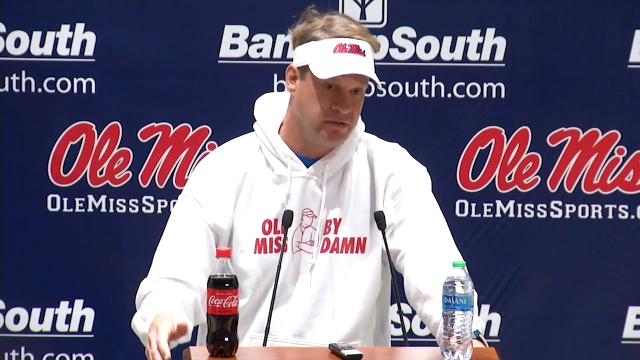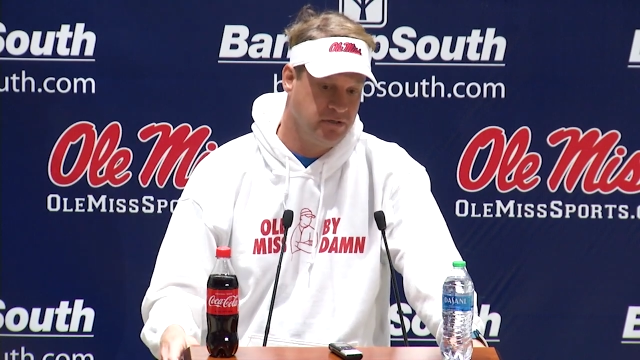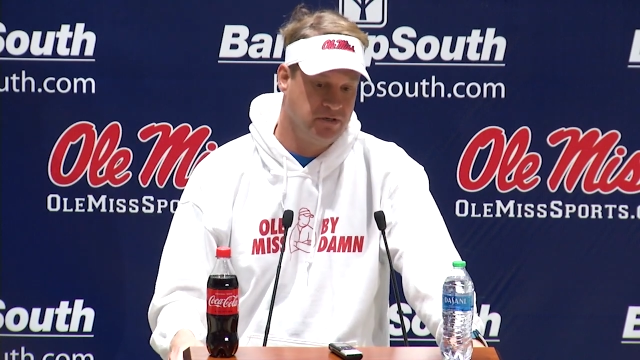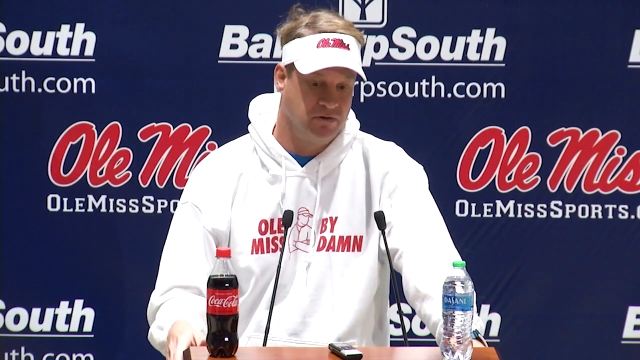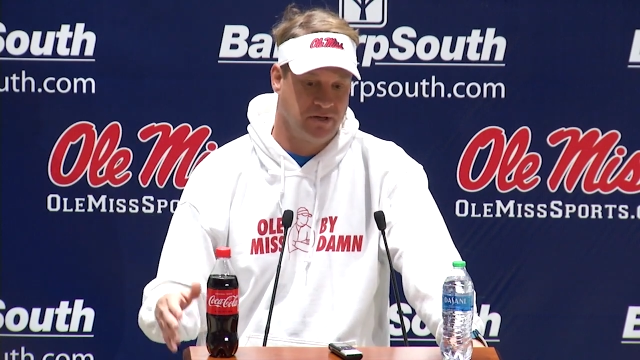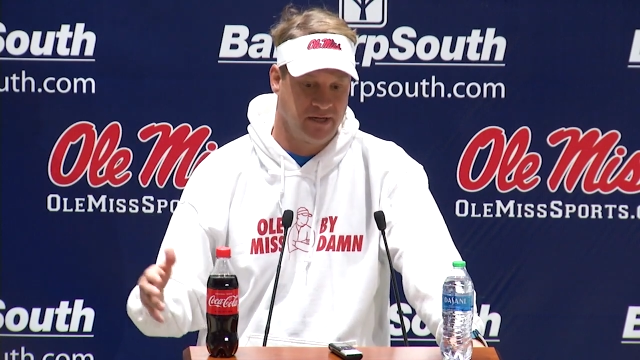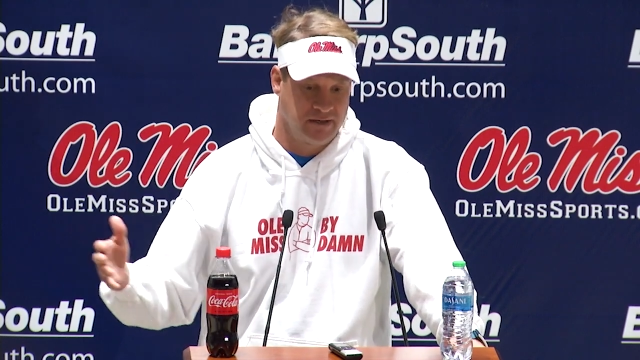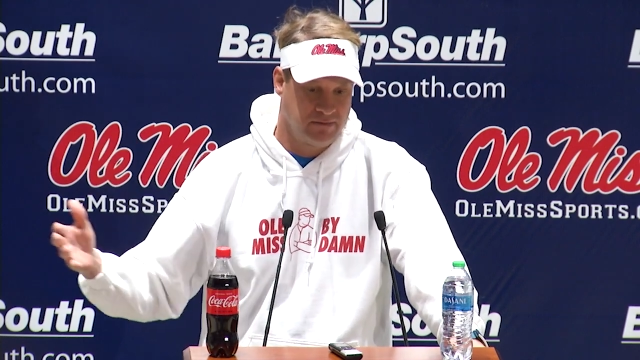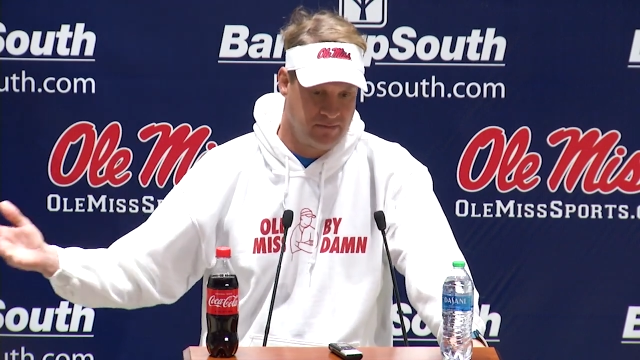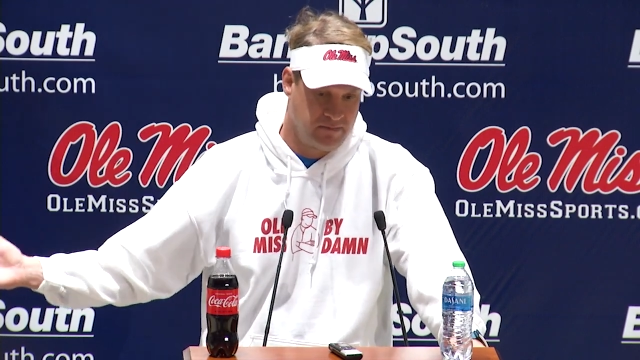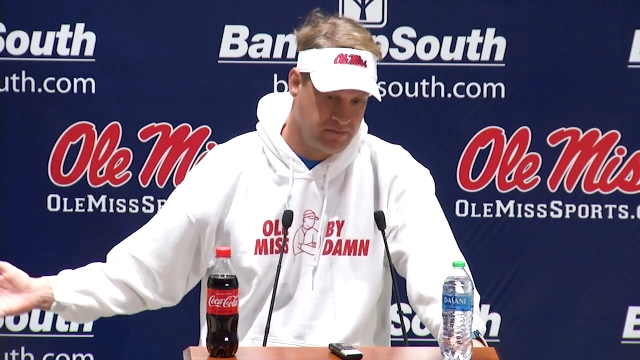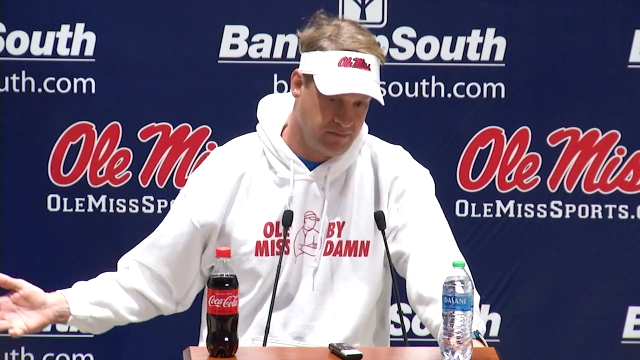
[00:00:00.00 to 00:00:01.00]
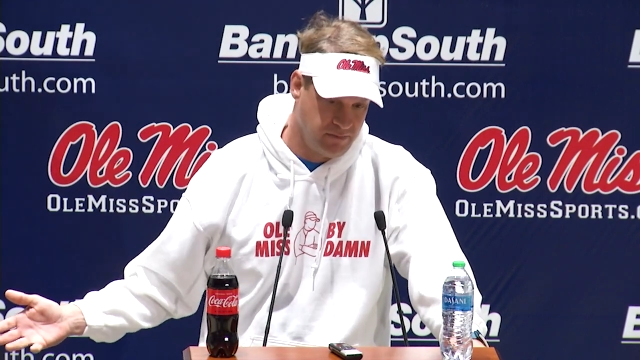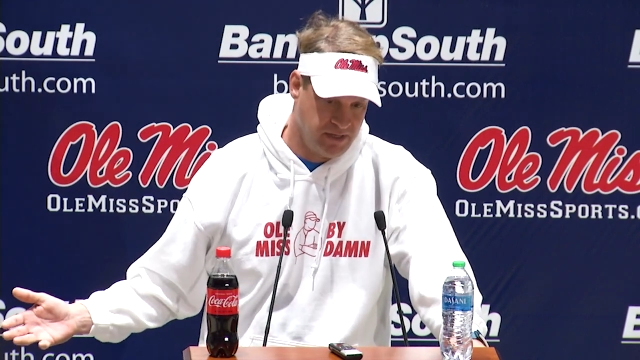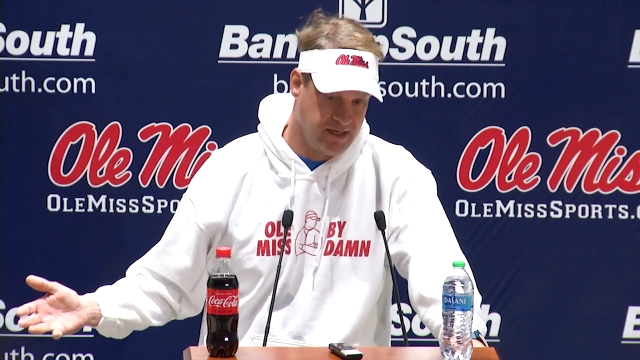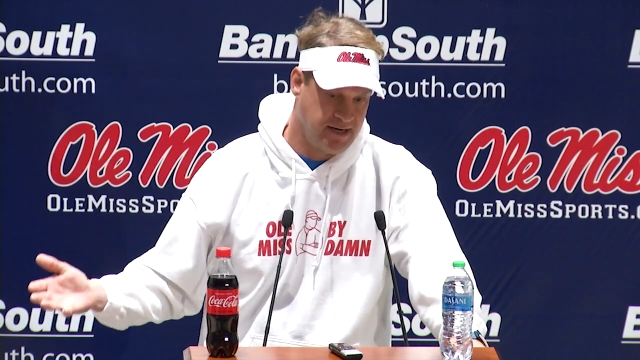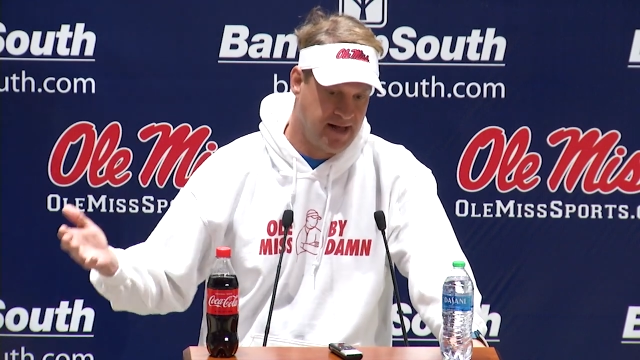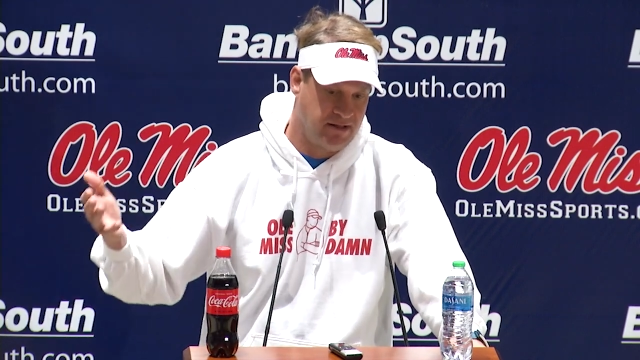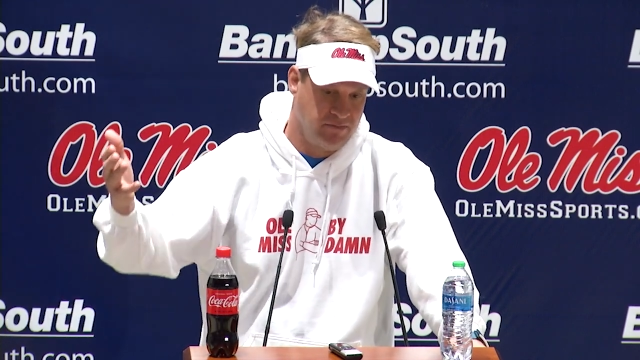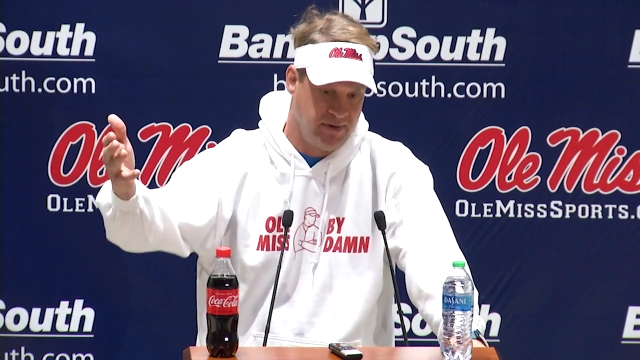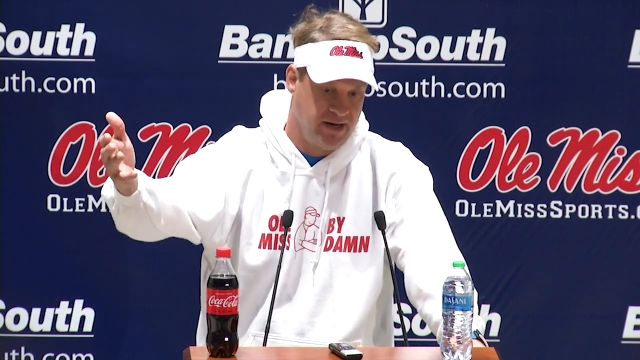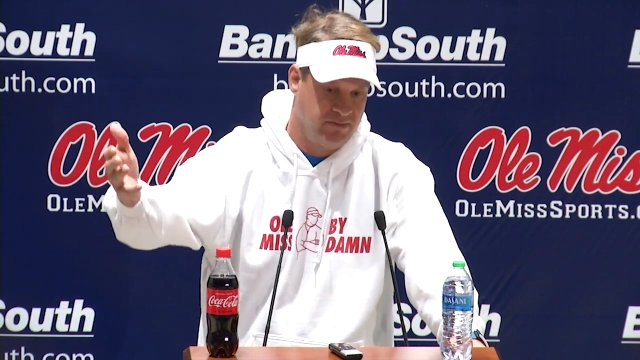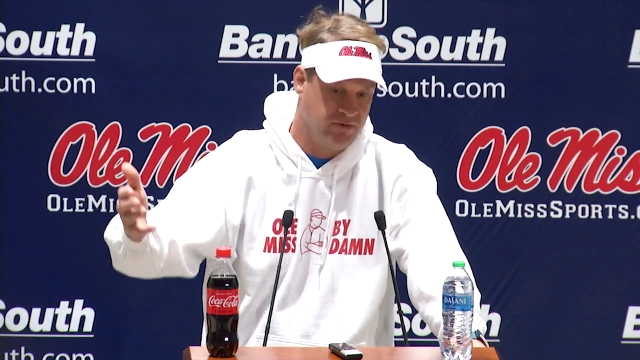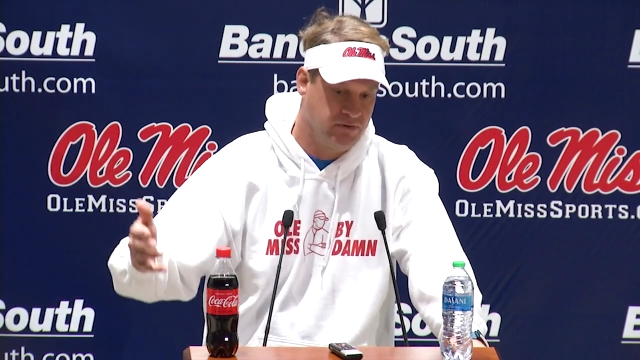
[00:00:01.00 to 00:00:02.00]
you know, like being in
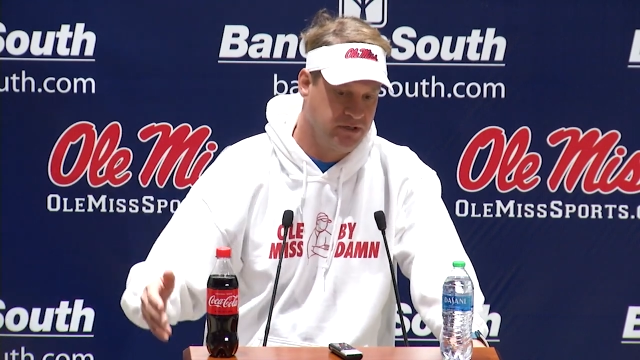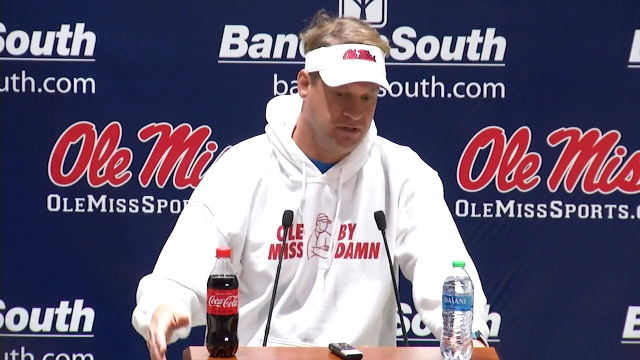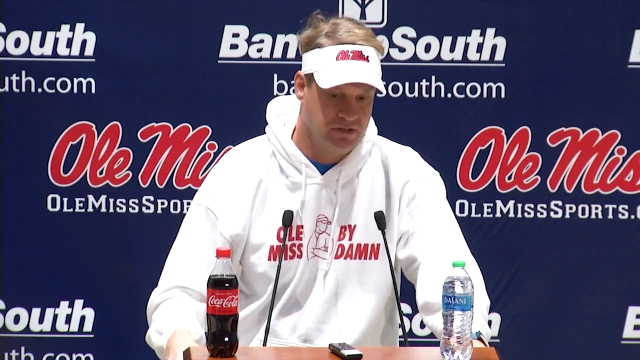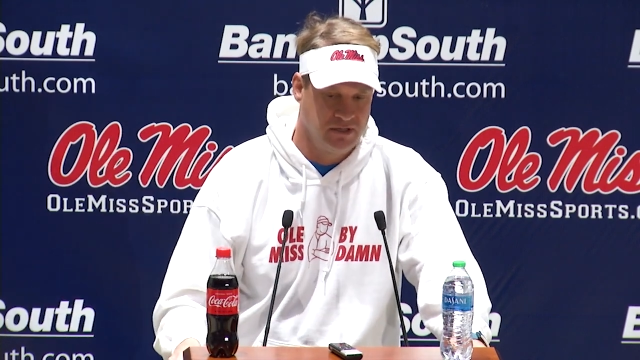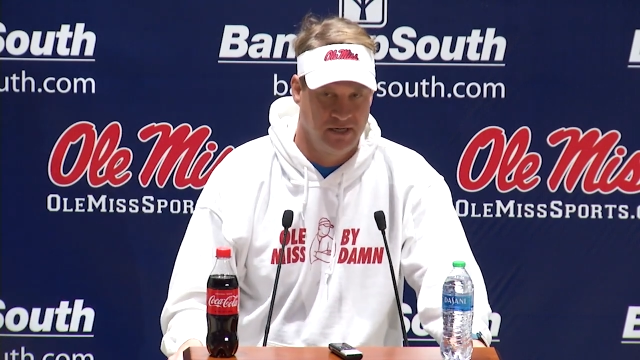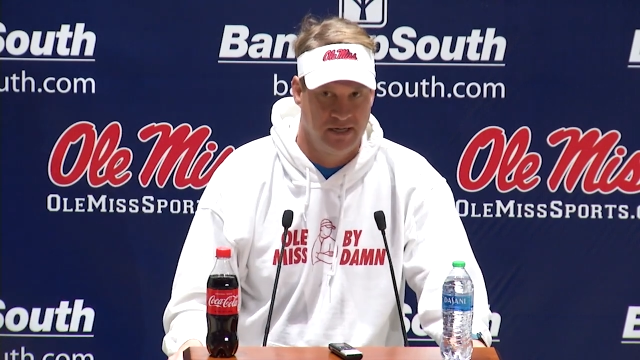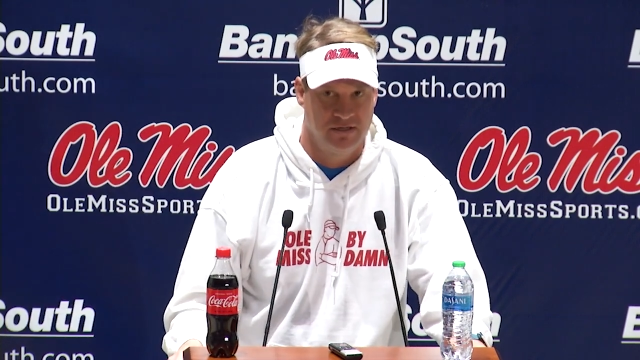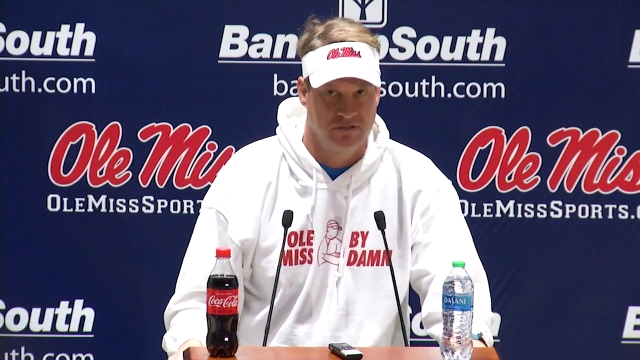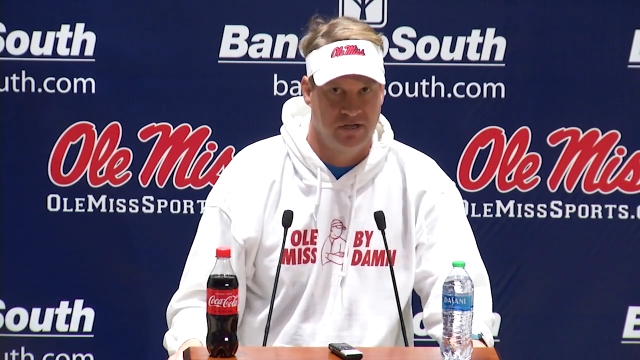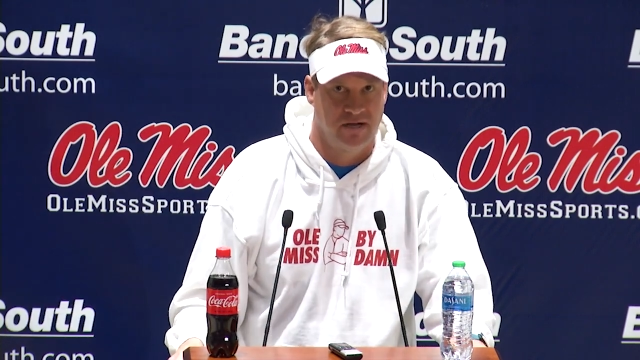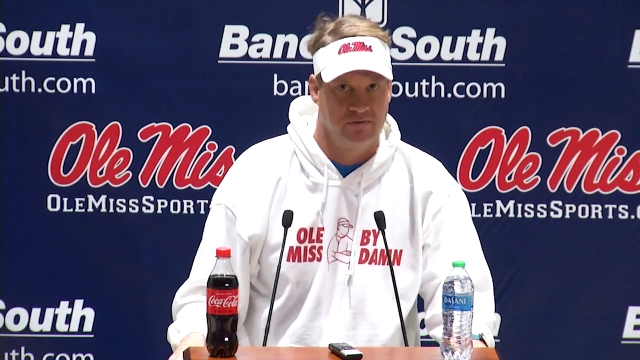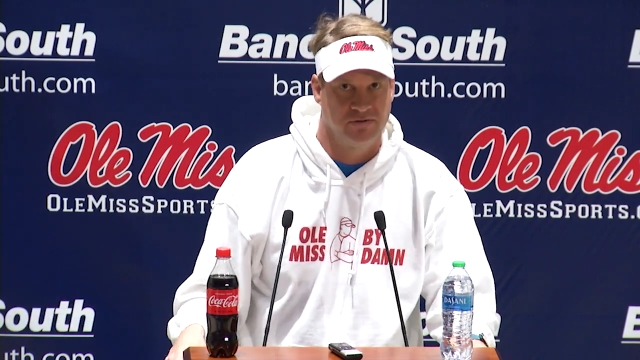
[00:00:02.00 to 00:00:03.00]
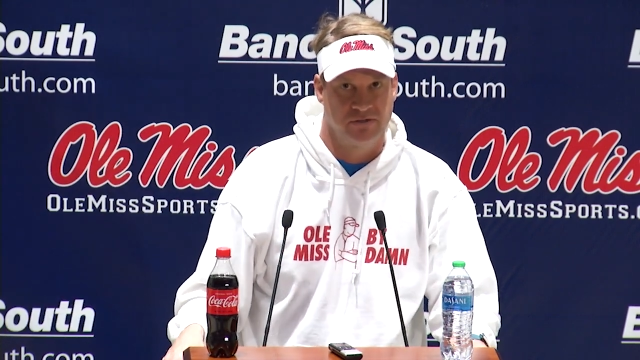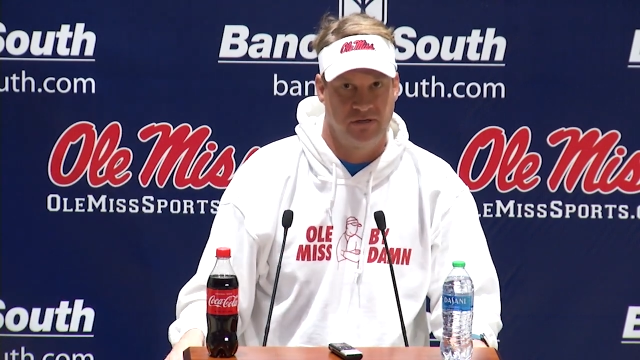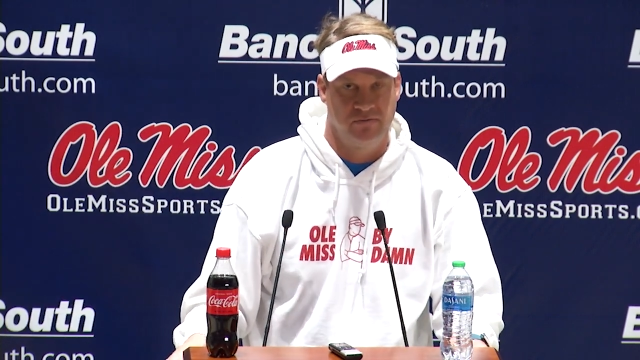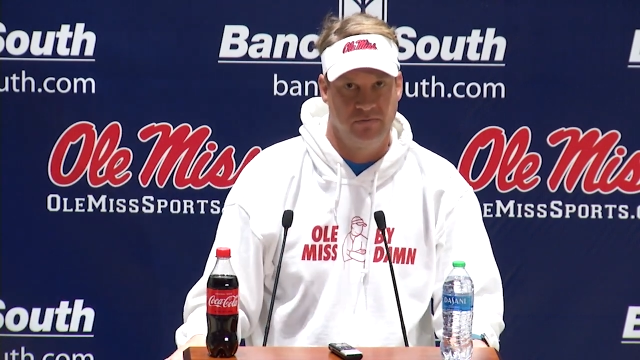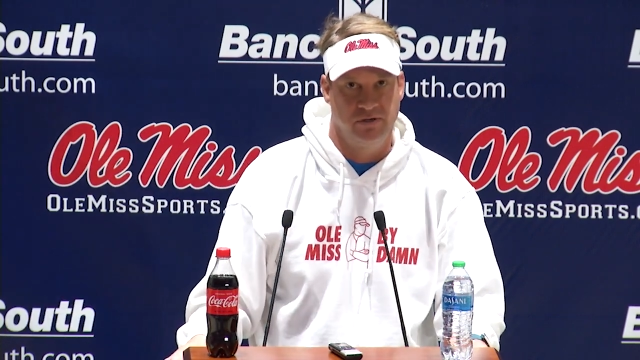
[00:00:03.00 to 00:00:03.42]
Alabama when you get a head job or something,